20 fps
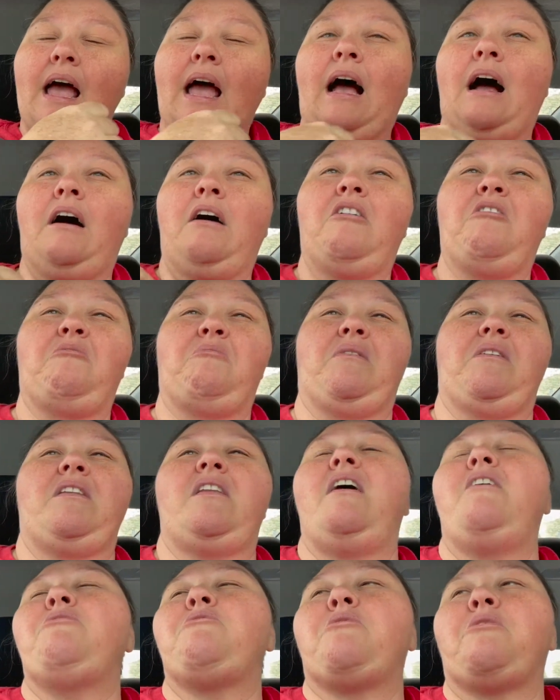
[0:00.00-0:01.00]

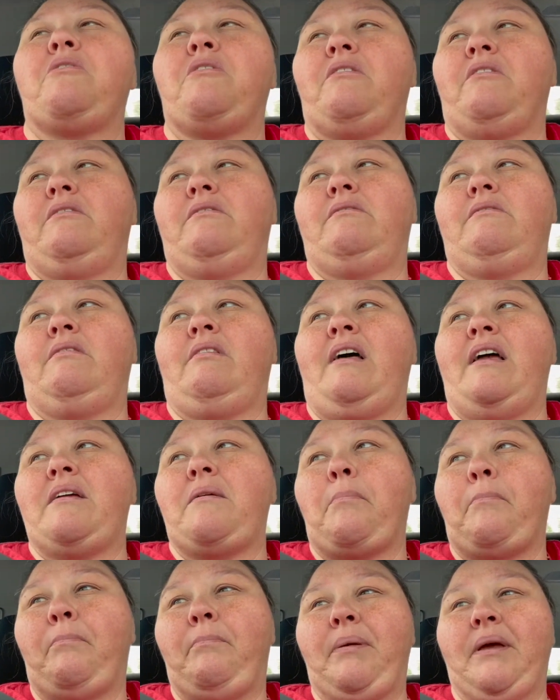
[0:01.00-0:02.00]
Another,
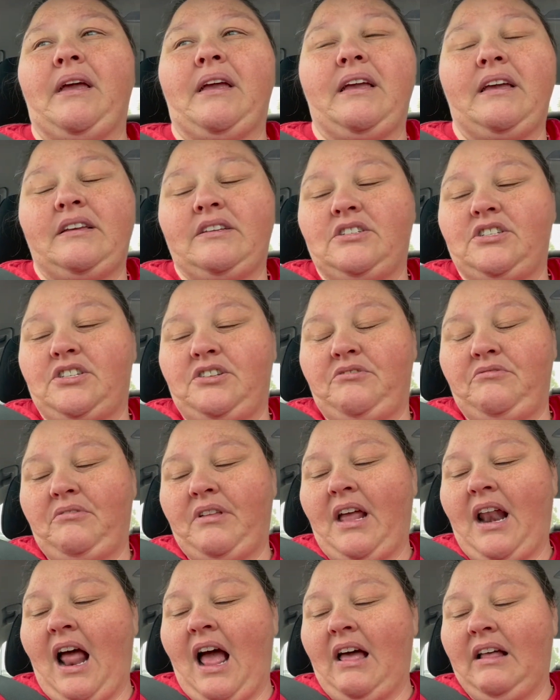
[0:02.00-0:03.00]
like, big issue
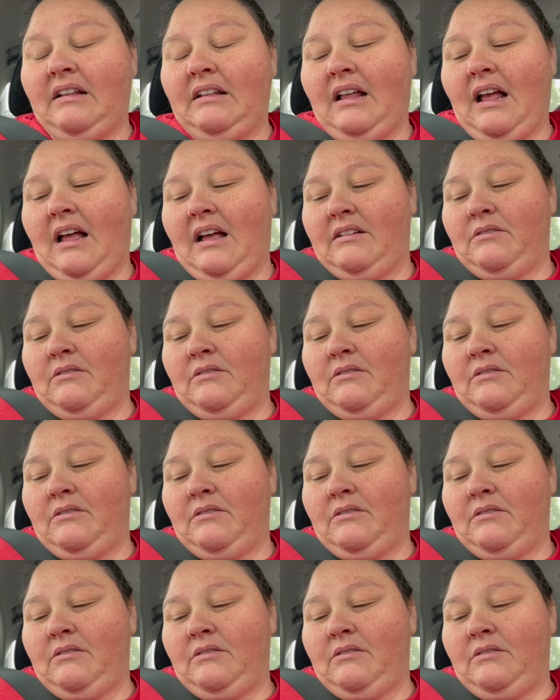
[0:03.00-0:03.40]
that I